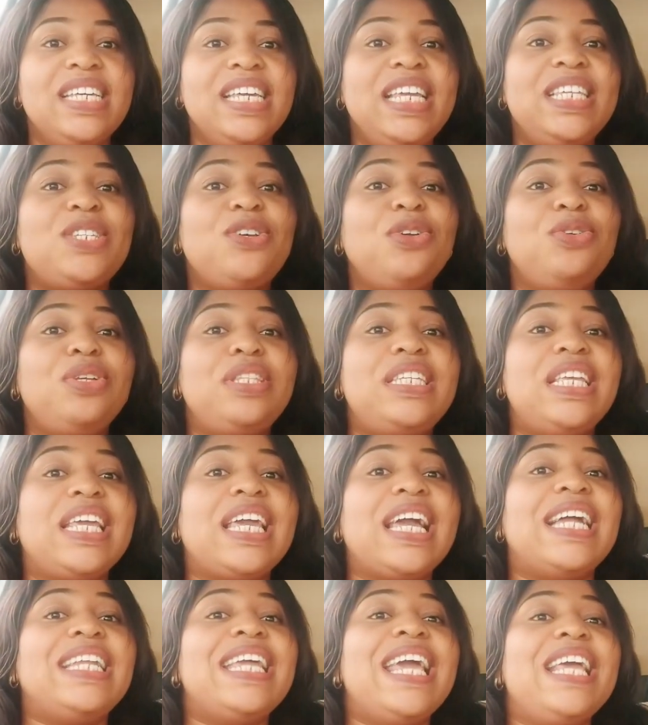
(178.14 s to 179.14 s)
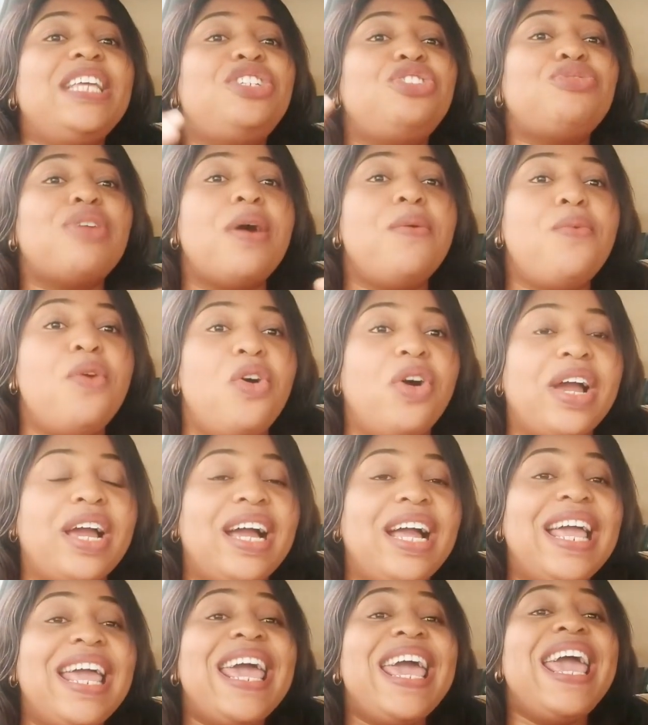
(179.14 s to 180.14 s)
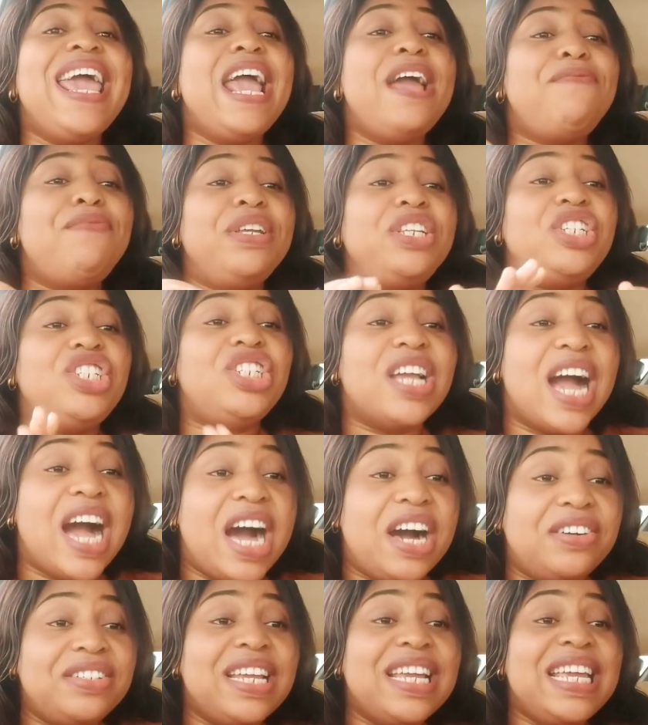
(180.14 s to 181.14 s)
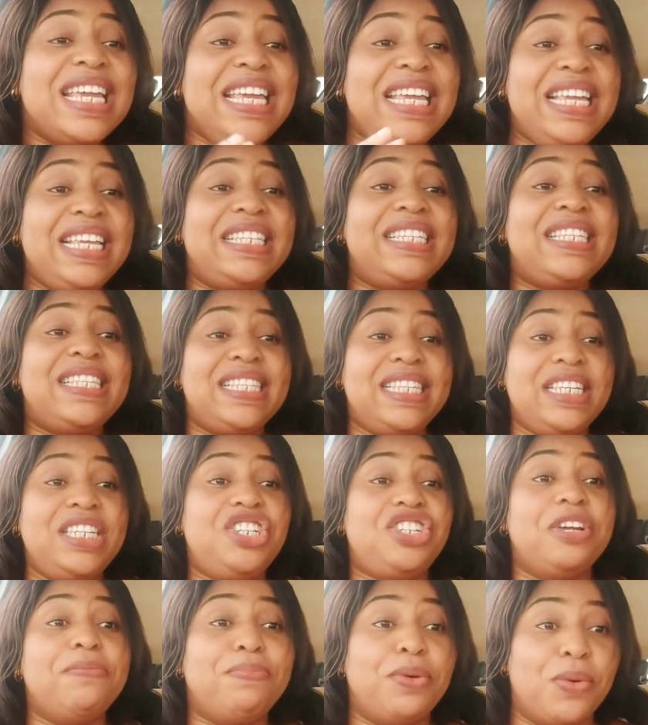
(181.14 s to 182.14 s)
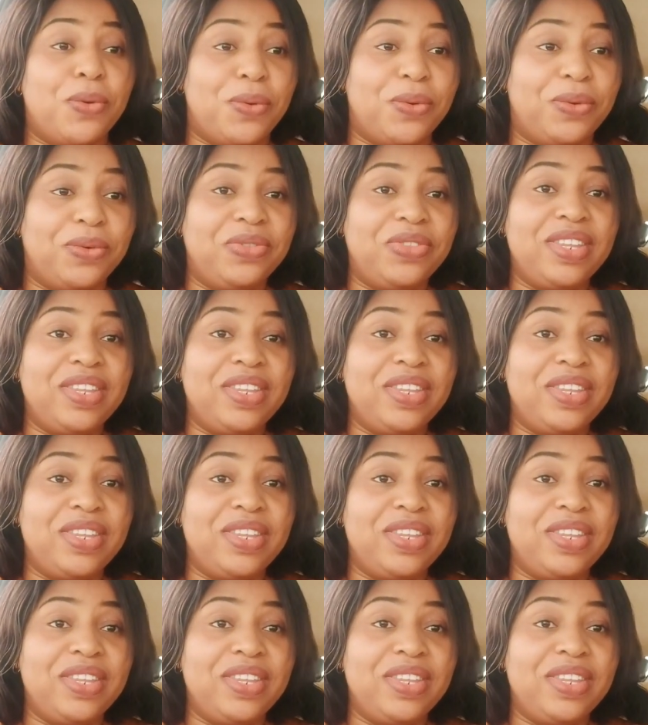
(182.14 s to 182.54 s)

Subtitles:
It's going to take an extra work. Every child is teachable.